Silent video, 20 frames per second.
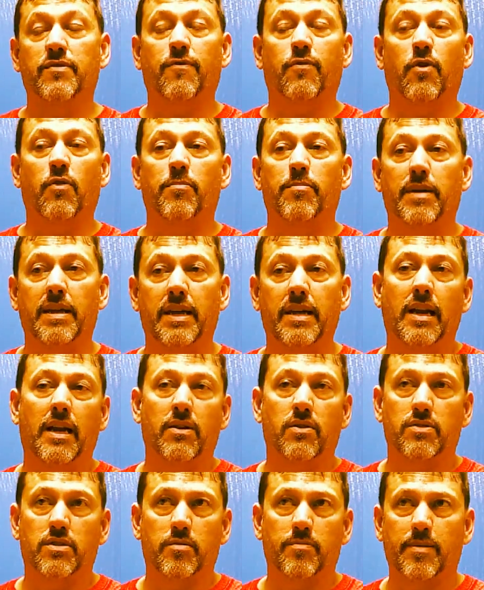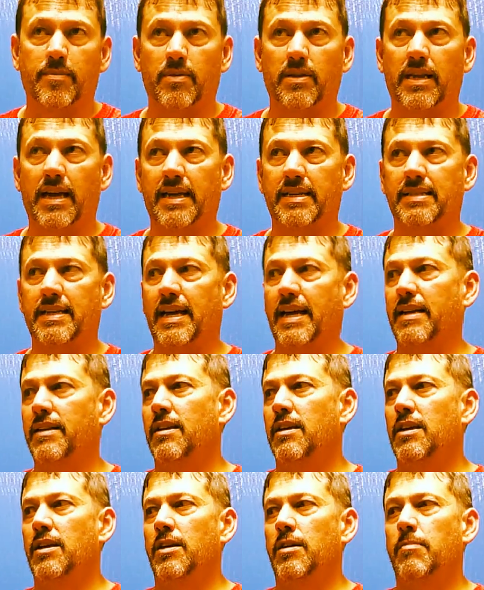for me, and I know some people like
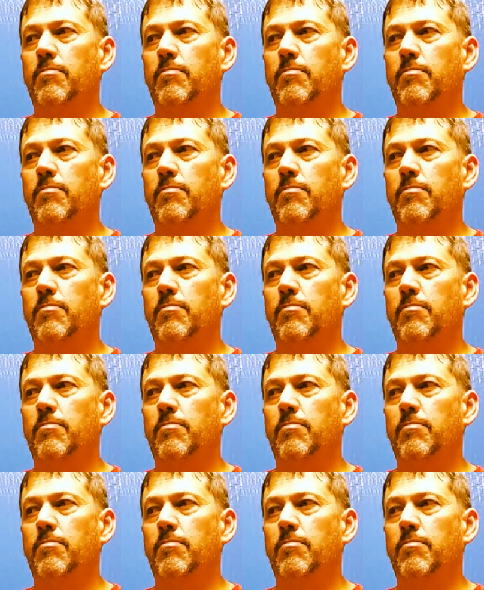that,